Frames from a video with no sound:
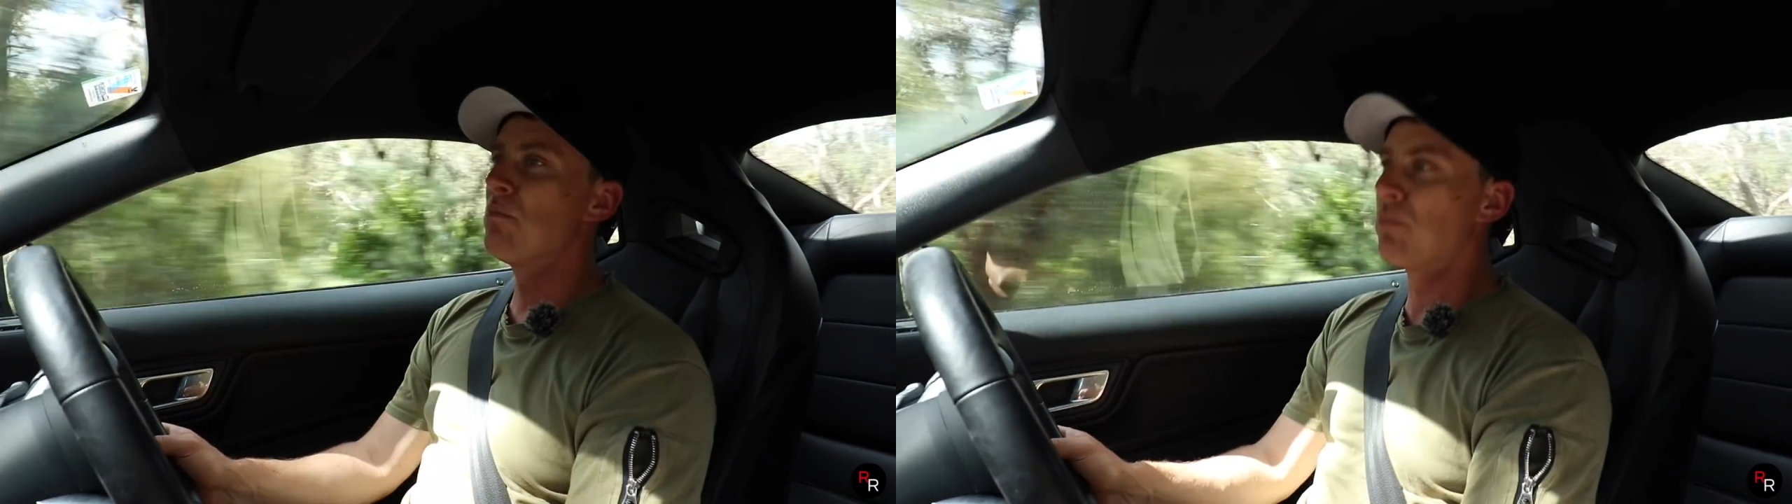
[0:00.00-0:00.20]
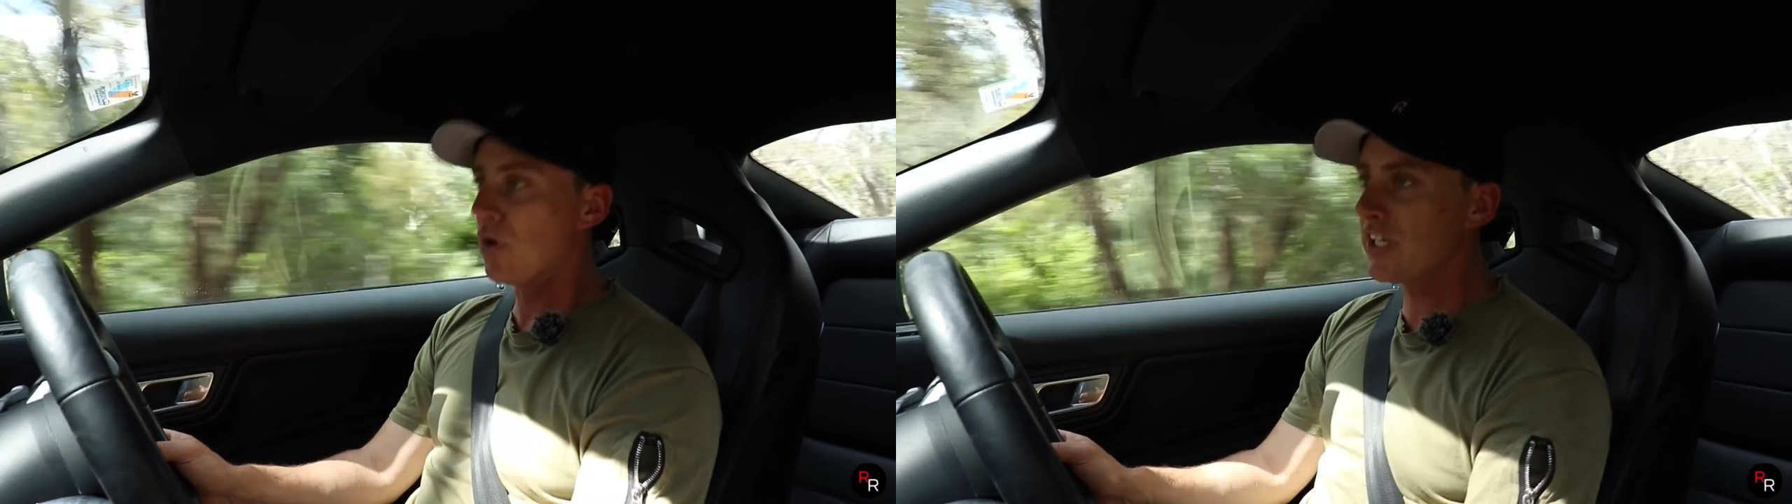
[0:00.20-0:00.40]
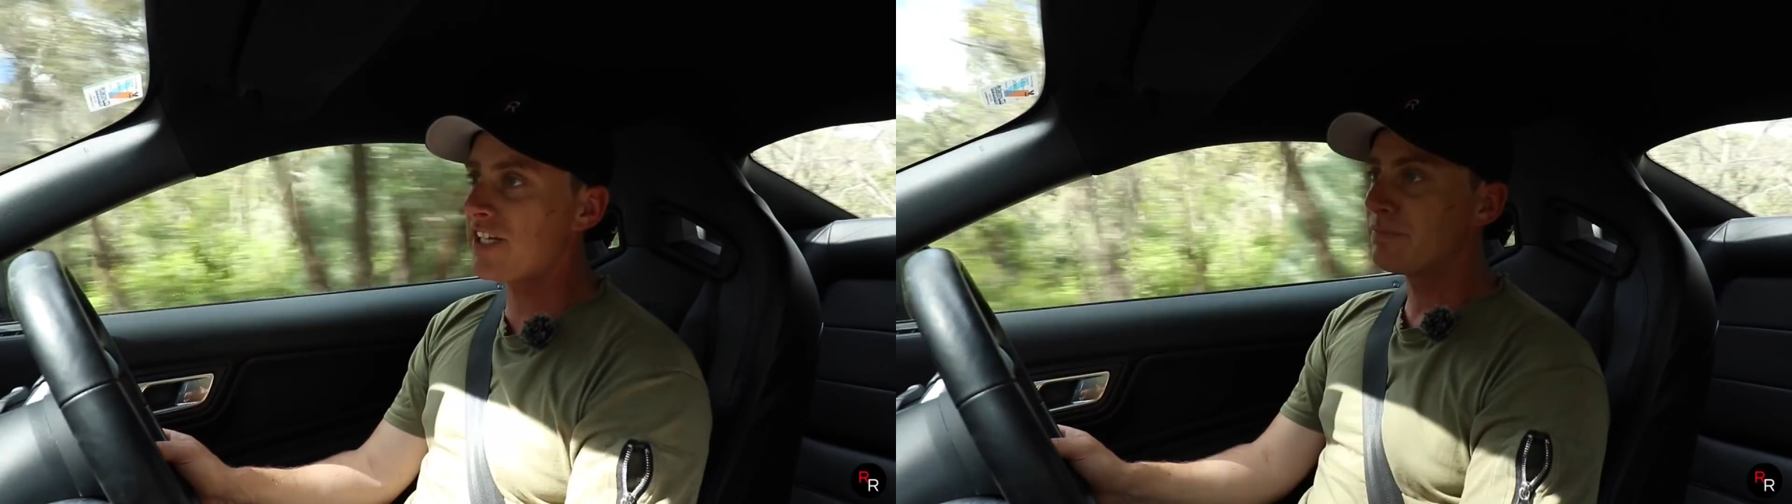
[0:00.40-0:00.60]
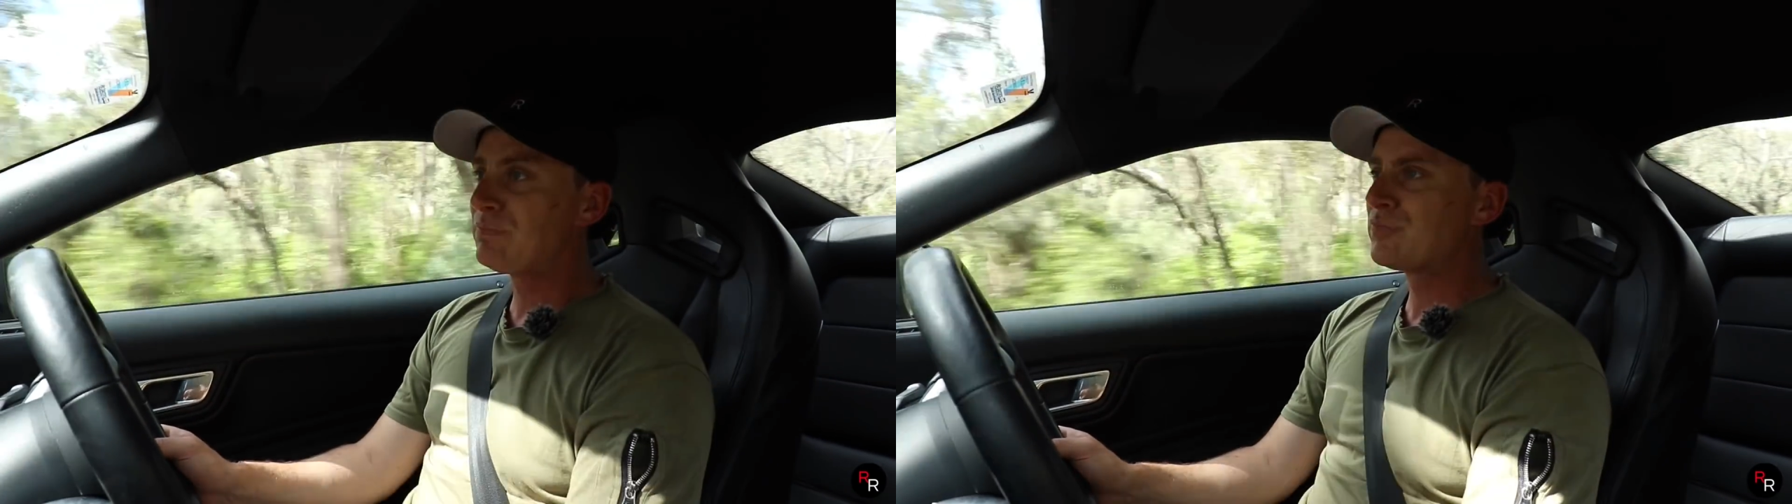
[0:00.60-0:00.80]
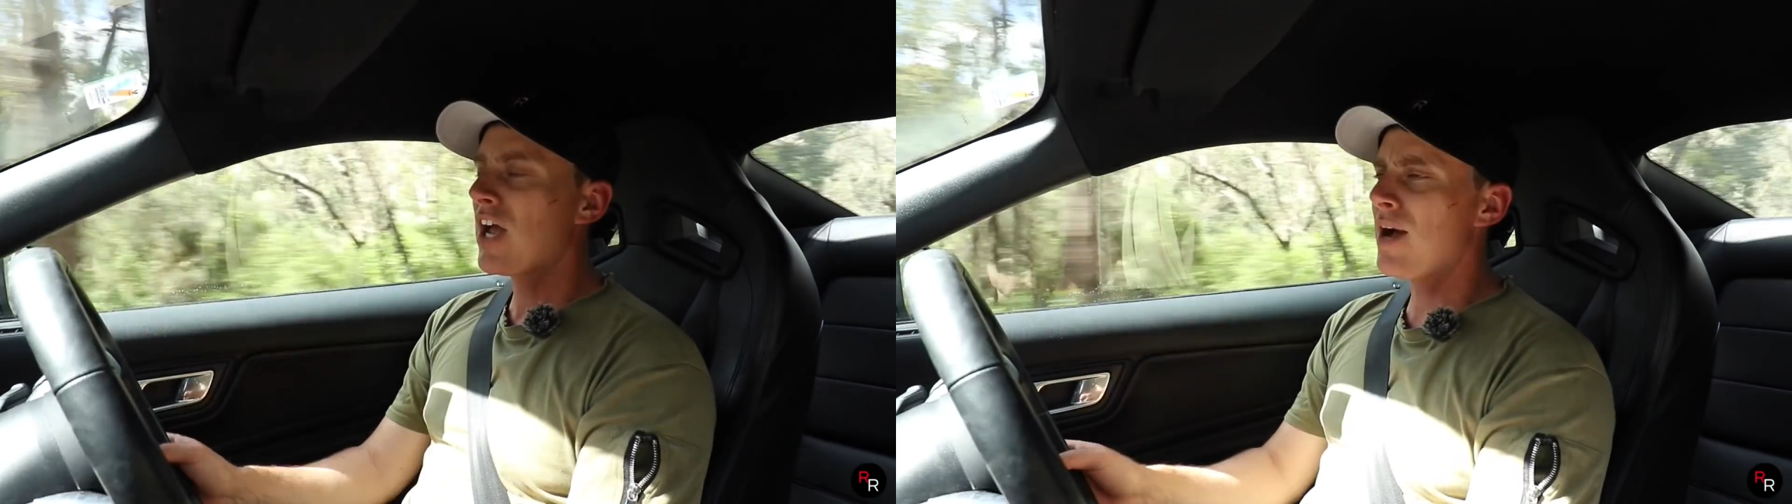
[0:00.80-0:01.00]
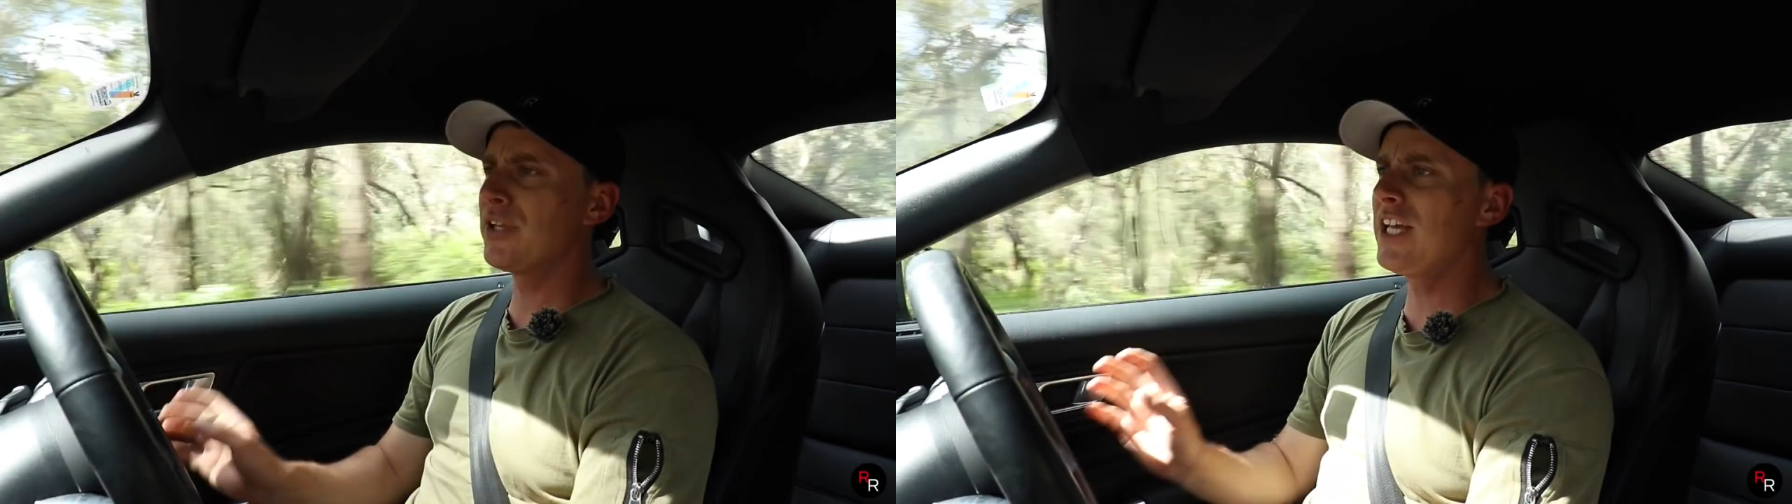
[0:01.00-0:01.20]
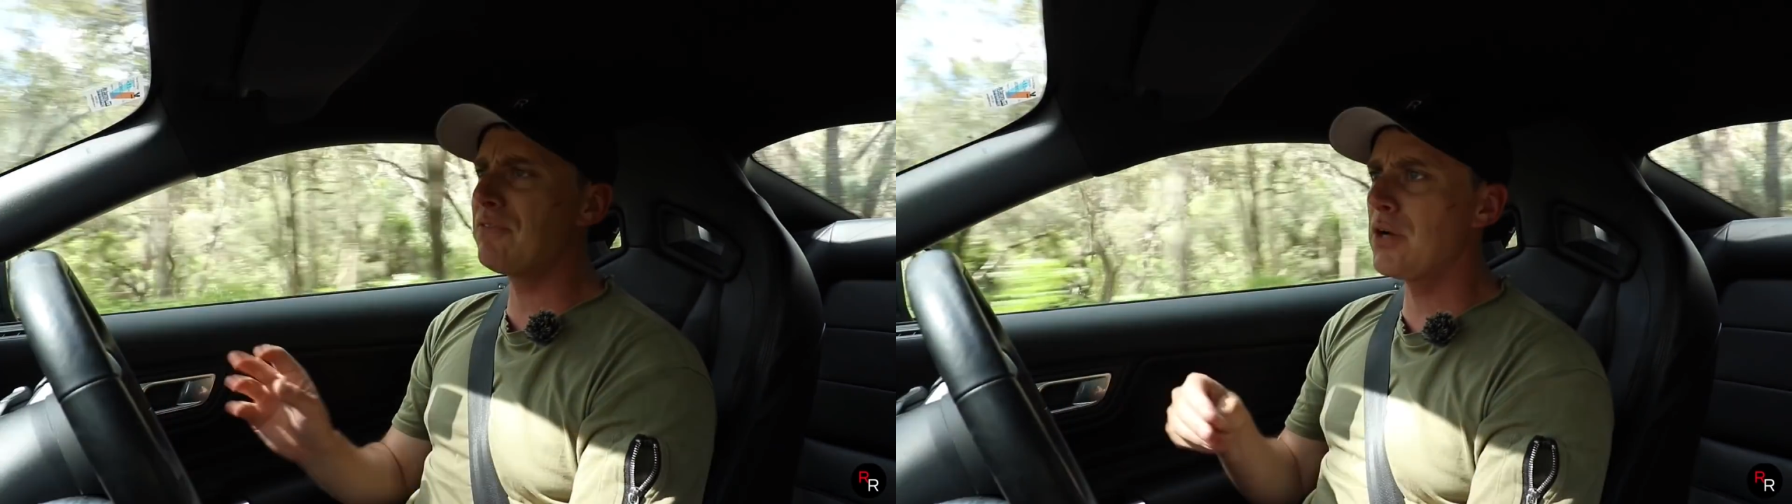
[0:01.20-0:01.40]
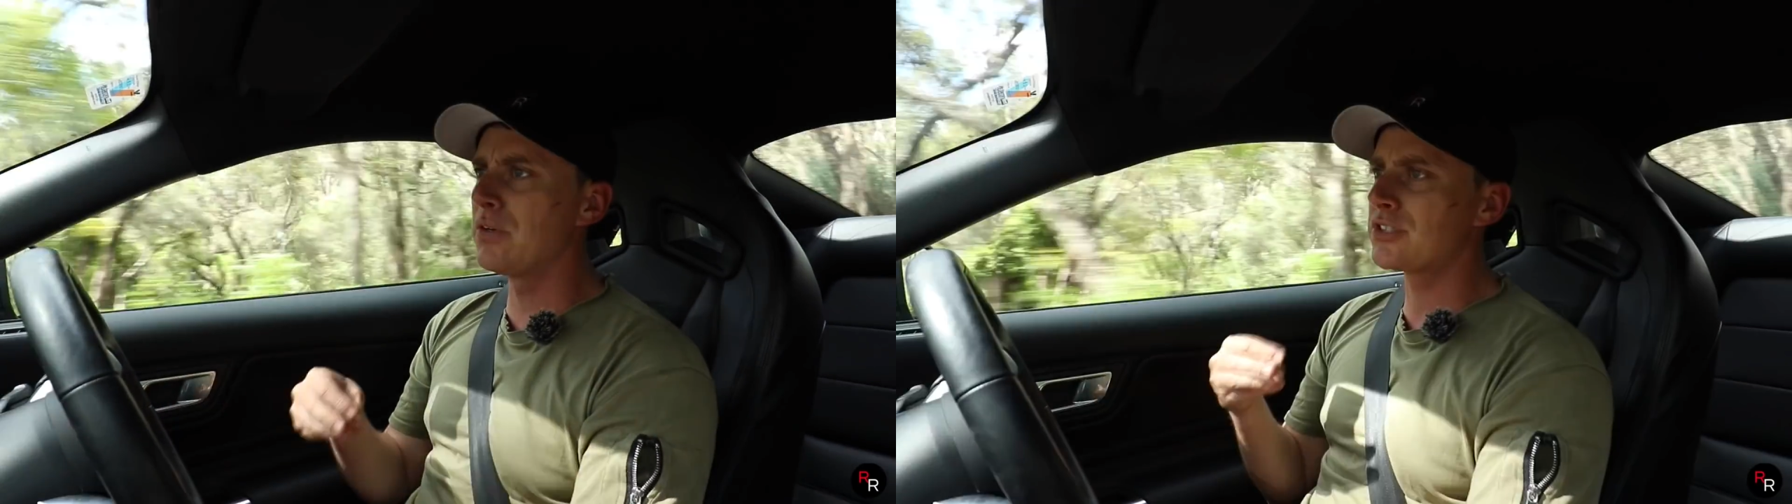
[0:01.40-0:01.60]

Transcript: Bullitt. I believe there